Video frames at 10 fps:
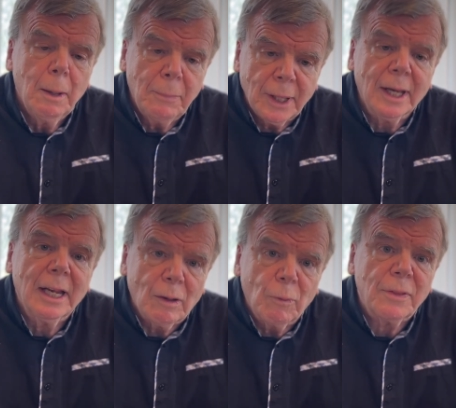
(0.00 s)

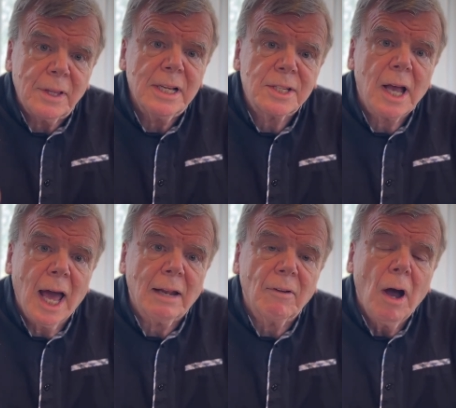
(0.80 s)
beginning with these
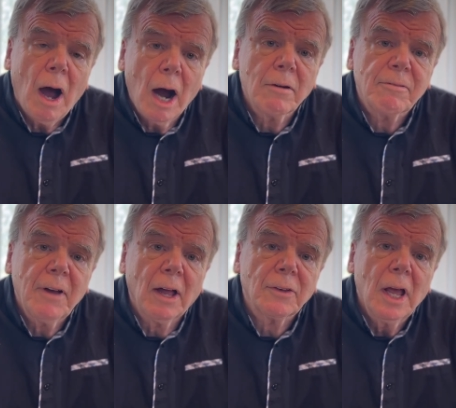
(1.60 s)
kind of
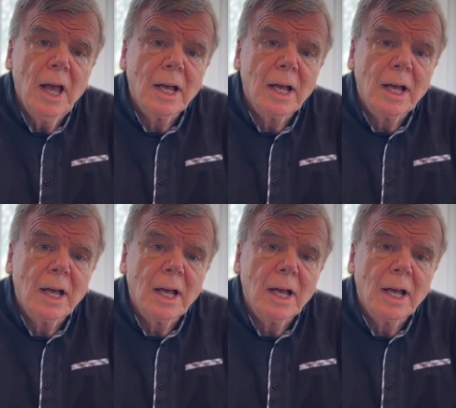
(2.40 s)
heartfelt